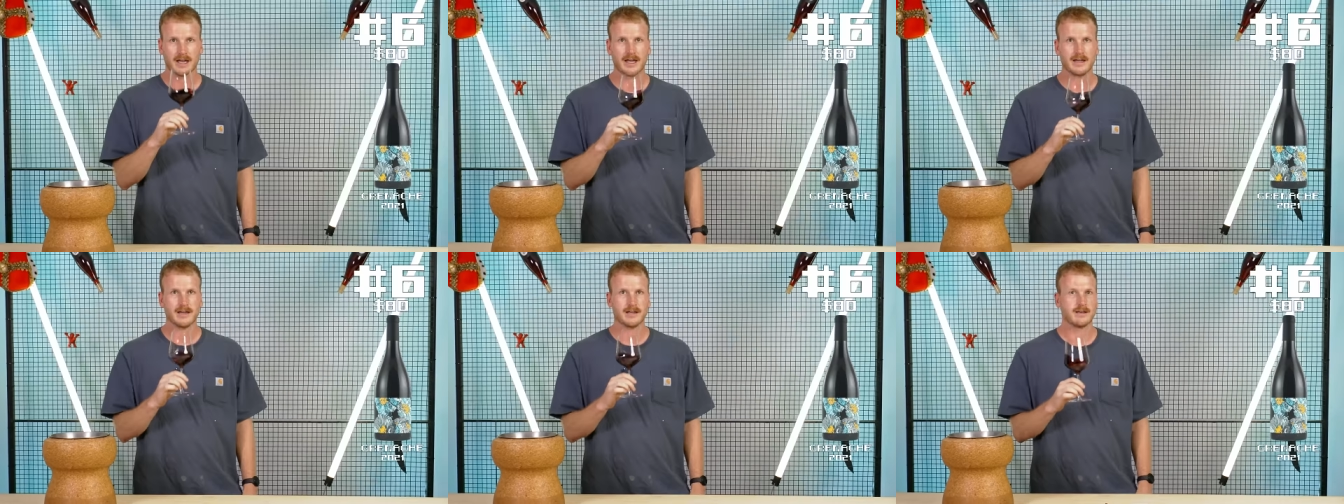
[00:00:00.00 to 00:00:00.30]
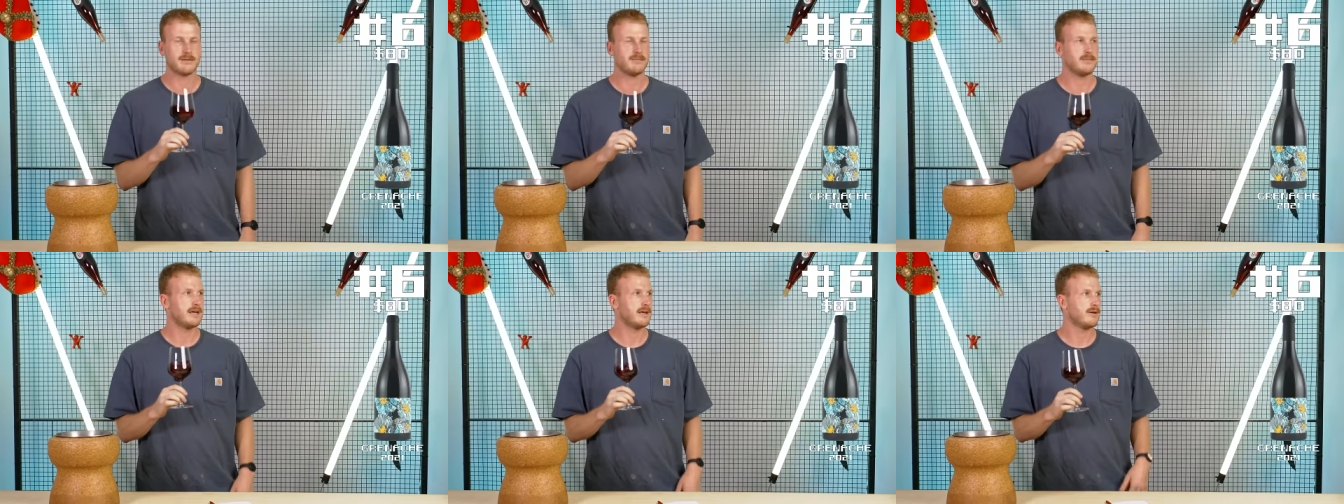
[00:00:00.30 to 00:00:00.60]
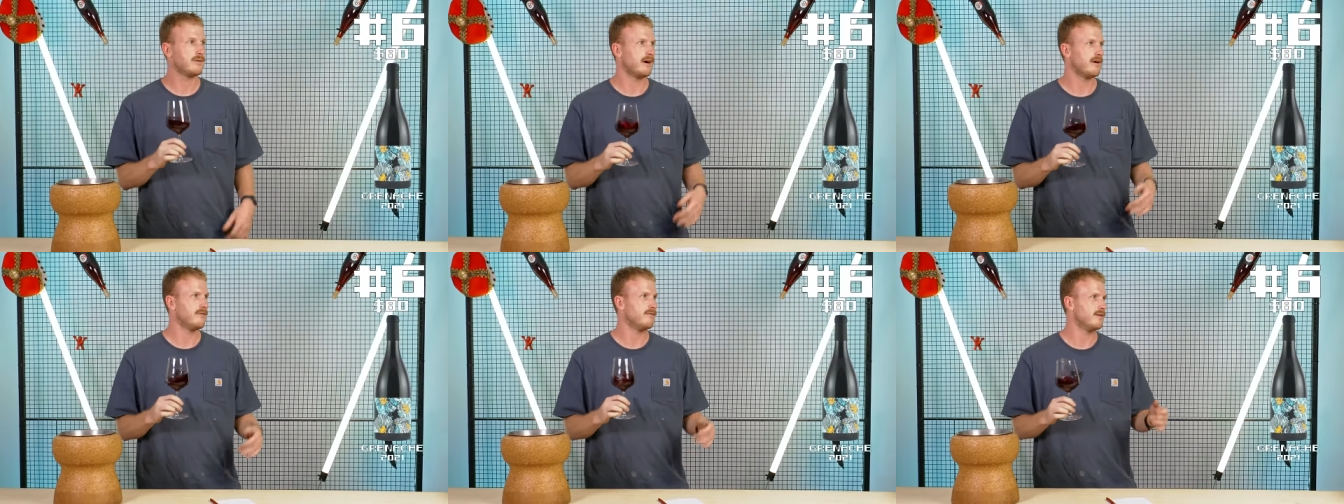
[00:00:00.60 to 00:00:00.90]
and it can be
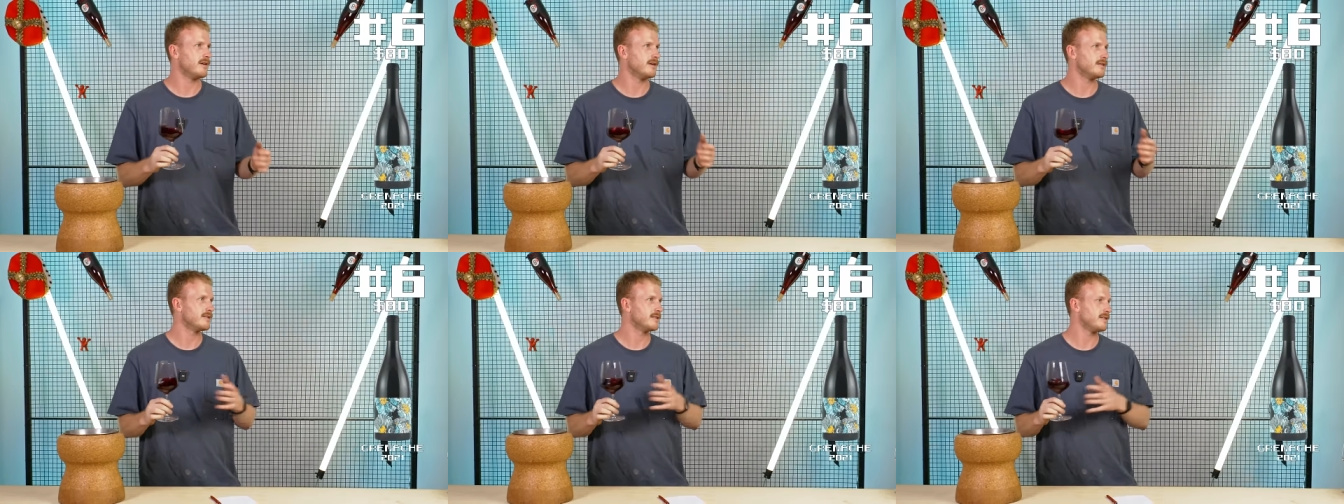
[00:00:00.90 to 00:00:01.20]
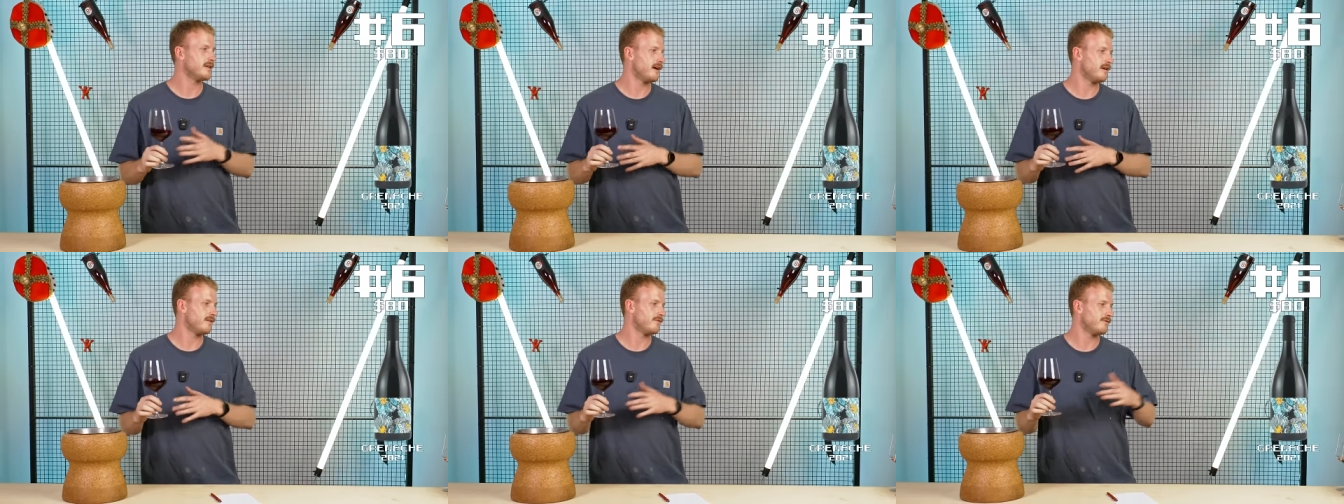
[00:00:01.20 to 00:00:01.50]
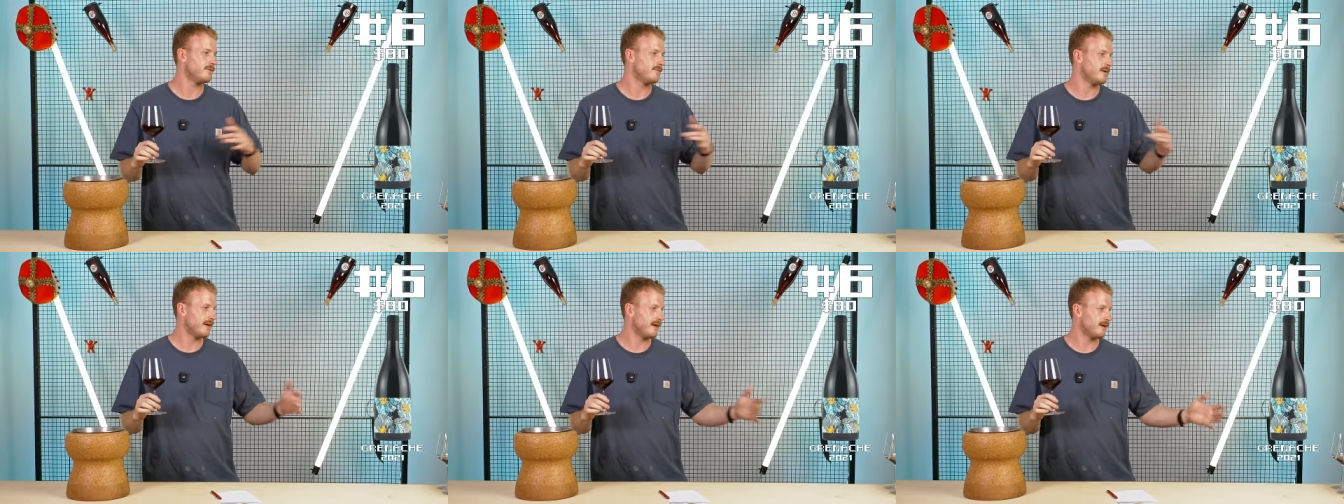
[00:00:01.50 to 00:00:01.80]
quite versatile
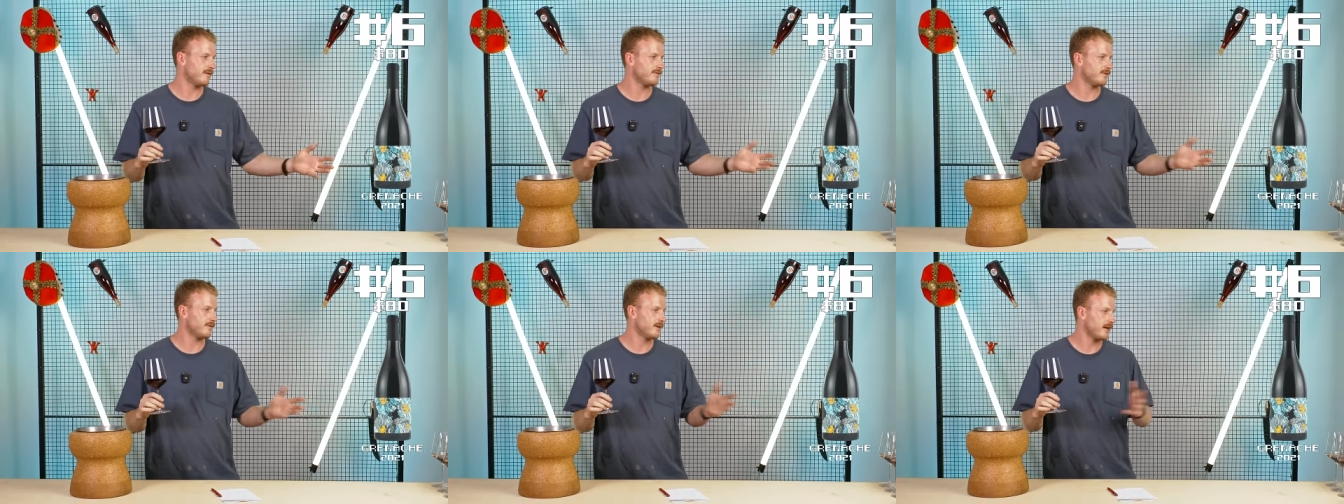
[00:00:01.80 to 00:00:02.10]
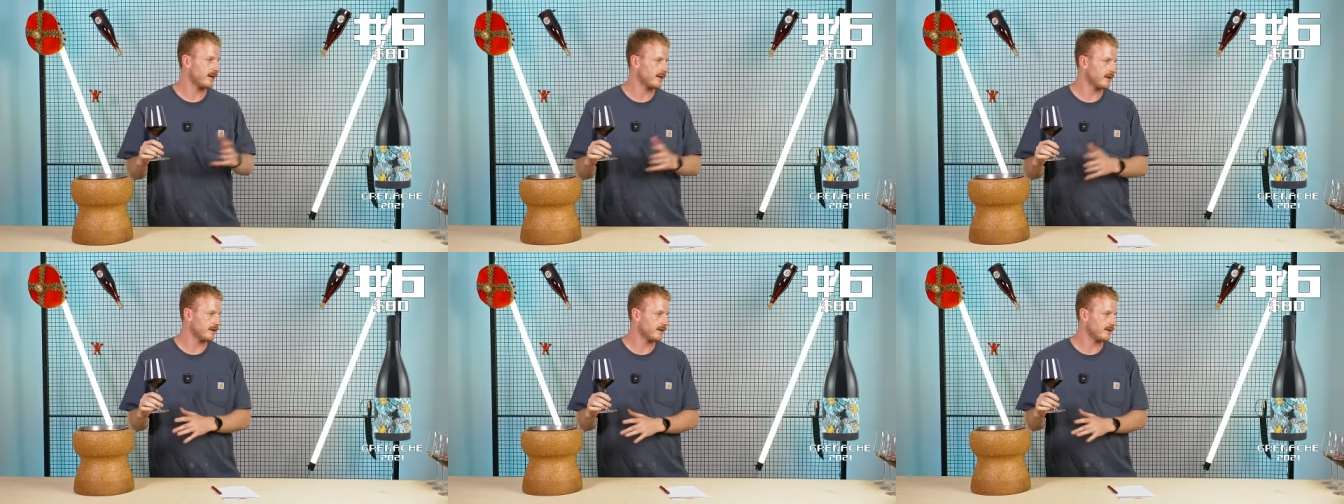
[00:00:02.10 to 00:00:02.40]
for me. I feel like I